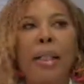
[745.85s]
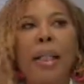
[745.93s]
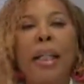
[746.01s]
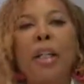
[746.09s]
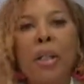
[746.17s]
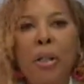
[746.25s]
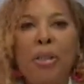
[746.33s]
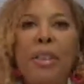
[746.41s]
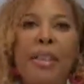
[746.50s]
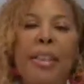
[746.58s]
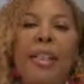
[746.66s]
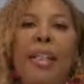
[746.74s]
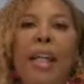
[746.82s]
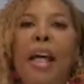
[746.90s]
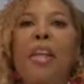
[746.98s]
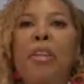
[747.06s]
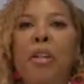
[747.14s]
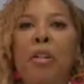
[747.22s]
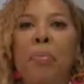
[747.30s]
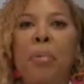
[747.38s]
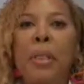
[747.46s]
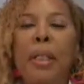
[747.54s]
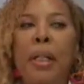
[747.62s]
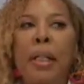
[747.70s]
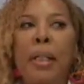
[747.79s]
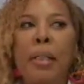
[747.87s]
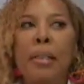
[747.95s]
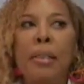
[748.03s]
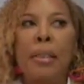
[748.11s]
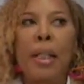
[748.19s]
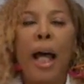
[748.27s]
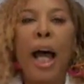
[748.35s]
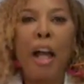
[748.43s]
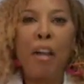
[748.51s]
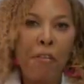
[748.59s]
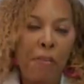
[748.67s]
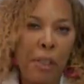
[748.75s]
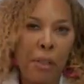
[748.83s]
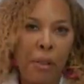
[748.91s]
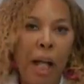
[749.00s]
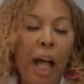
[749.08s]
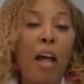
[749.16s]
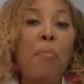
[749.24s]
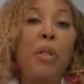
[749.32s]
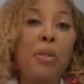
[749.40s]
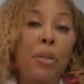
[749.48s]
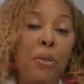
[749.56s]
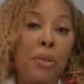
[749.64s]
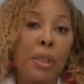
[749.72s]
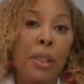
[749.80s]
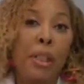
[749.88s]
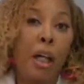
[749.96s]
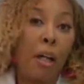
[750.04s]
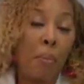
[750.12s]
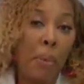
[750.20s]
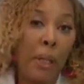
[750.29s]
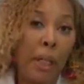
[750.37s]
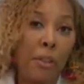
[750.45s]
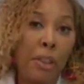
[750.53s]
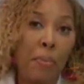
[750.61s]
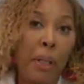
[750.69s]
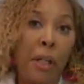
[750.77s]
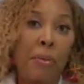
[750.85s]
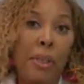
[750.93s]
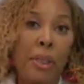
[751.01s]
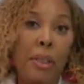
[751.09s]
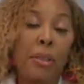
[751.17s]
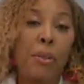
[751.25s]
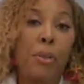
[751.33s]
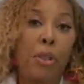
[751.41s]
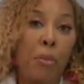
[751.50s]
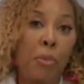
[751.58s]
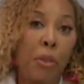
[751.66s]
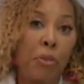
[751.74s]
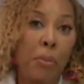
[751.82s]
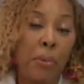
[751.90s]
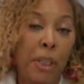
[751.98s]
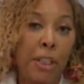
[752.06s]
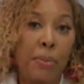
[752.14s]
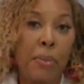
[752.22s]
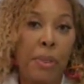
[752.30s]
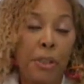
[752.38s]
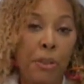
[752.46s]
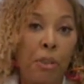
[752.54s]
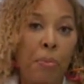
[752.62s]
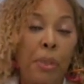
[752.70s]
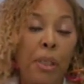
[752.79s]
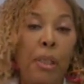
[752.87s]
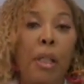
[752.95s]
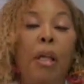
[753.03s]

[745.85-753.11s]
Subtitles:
It goes together because I feel I've been using compounded bioidentical hormone replacement therapy